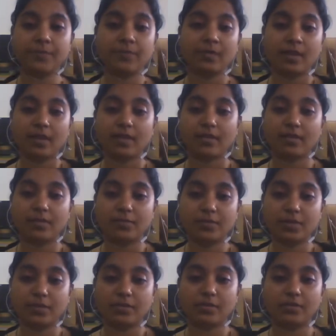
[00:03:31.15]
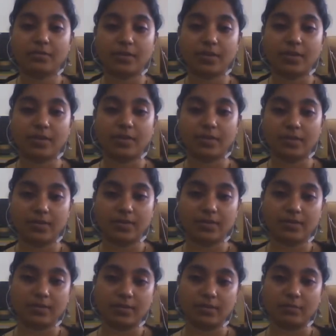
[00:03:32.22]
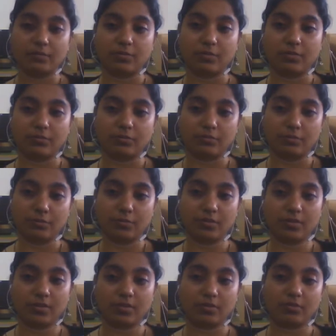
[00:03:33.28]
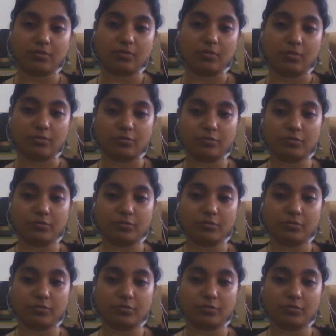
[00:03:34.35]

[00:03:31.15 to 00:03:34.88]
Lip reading: and subjective angle is not equal to